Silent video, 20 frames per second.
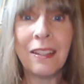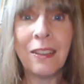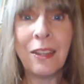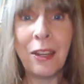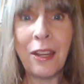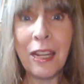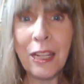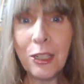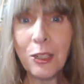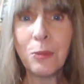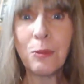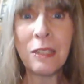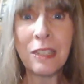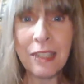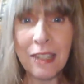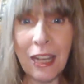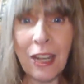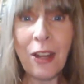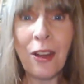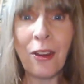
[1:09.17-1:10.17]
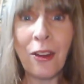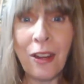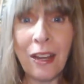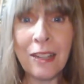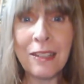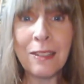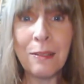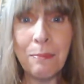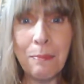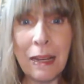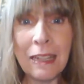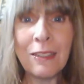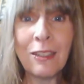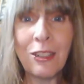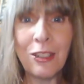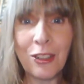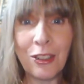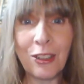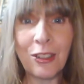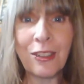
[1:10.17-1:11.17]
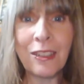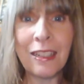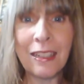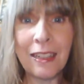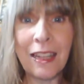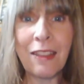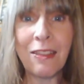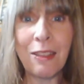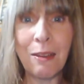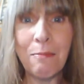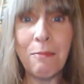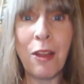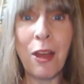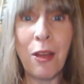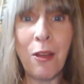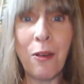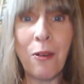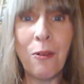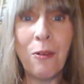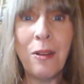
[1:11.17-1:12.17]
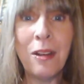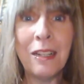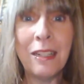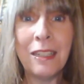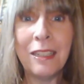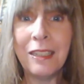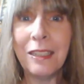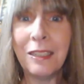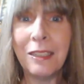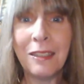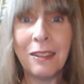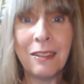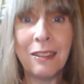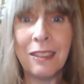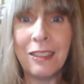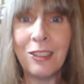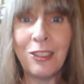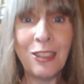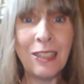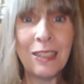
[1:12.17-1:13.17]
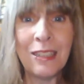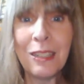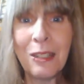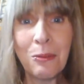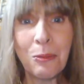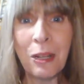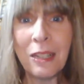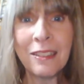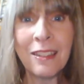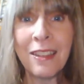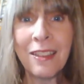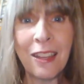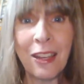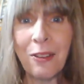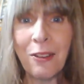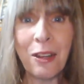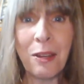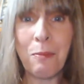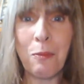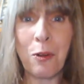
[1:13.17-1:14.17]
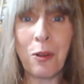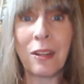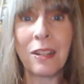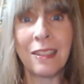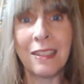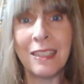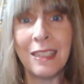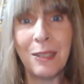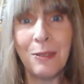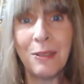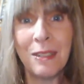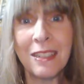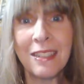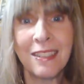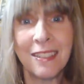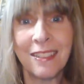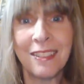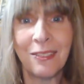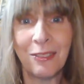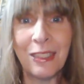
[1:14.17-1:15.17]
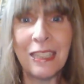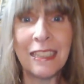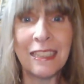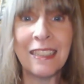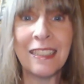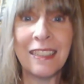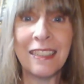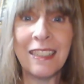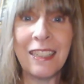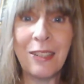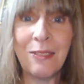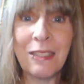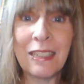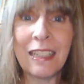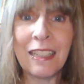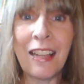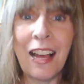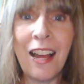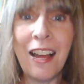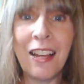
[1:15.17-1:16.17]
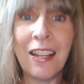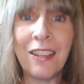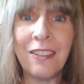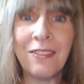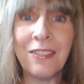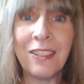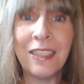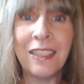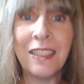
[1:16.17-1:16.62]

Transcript: the angel was there as a messenger to let them know that Jesus wasn't there anymore because he was risen, he was alive.